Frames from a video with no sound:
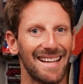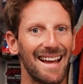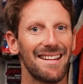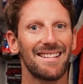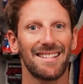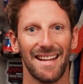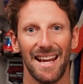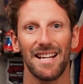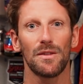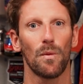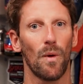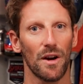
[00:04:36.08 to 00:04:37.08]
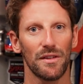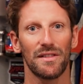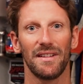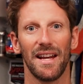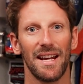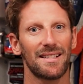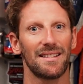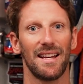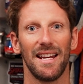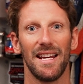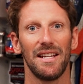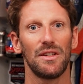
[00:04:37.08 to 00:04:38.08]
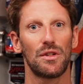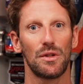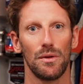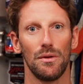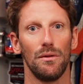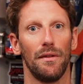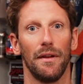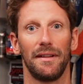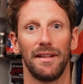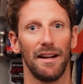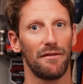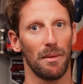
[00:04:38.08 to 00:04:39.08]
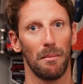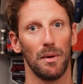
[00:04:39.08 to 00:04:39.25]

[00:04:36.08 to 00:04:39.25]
10 snakes, water snakes, into the telephone